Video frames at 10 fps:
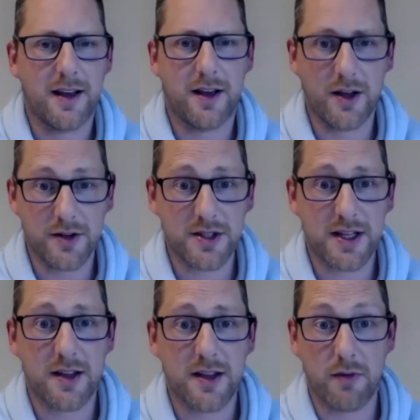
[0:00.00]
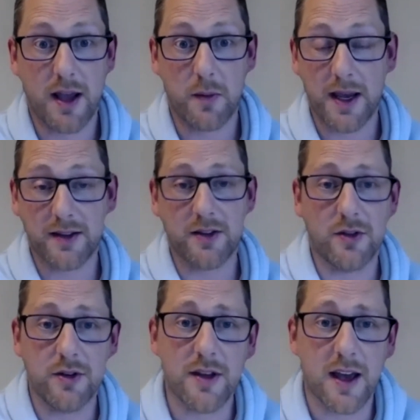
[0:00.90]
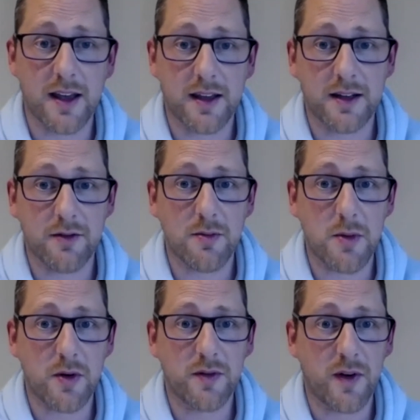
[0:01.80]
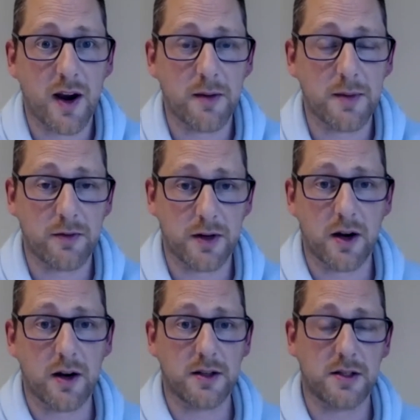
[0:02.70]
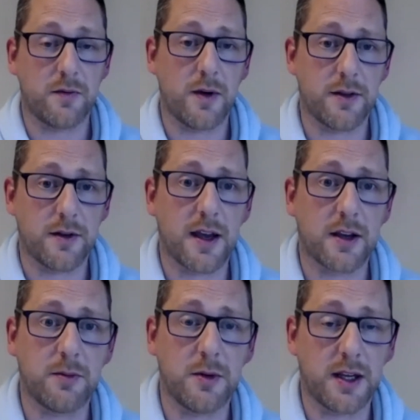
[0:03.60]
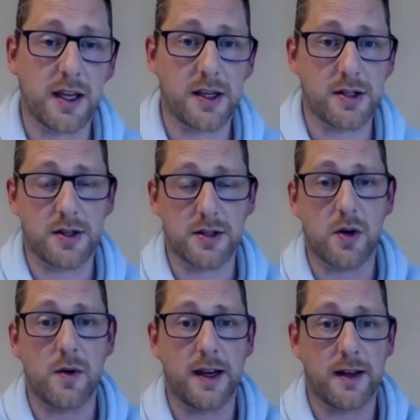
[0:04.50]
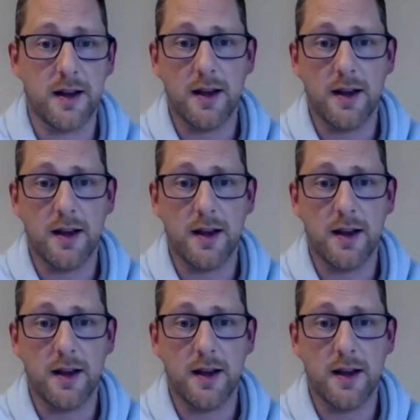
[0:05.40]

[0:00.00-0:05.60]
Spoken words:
understand the right way to do that in a remote environment, regardless of whether that communication is going